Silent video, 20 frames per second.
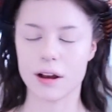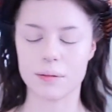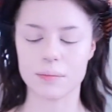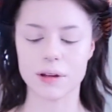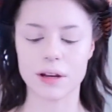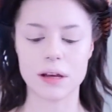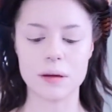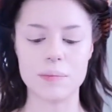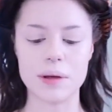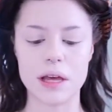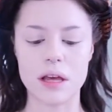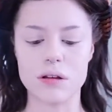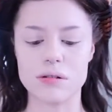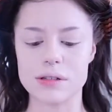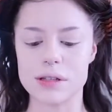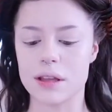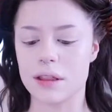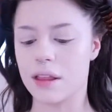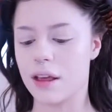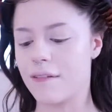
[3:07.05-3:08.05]
And I'm gonna be
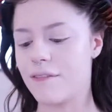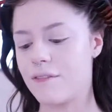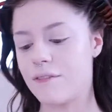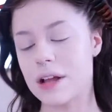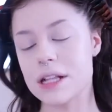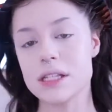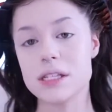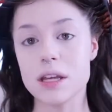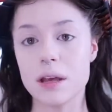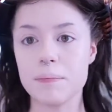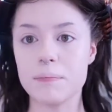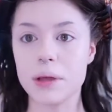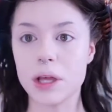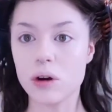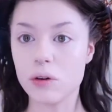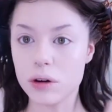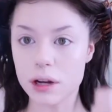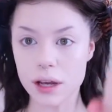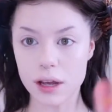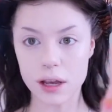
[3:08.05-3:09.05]
using the Fenty
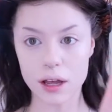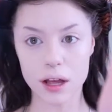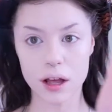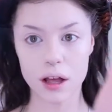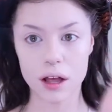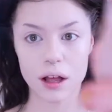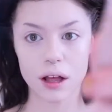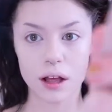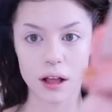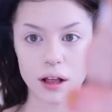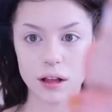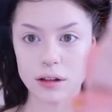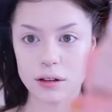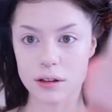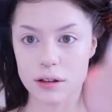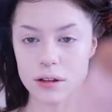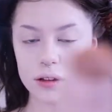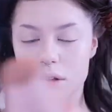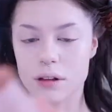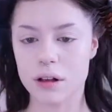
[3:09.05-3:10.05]
Beauty
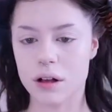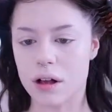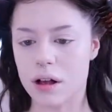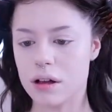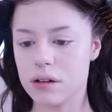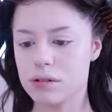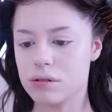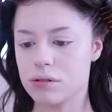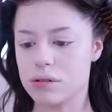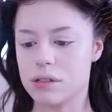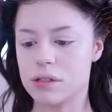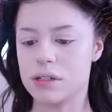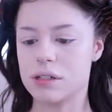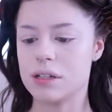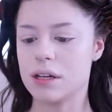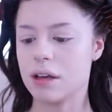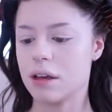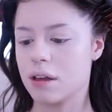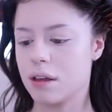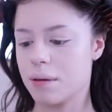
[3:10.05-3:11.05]
little contour
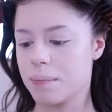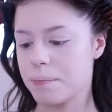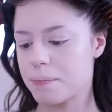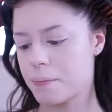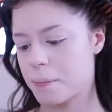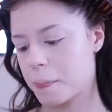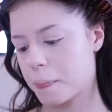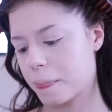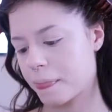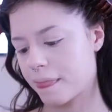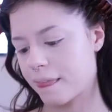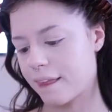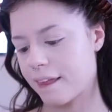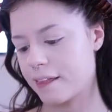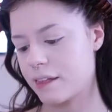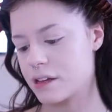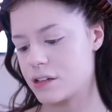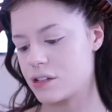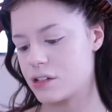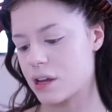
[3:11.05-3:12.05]
stick
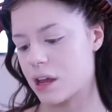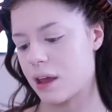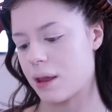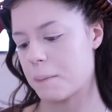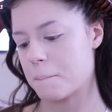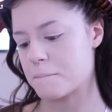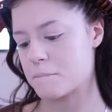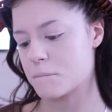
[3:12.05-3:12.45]
in the shade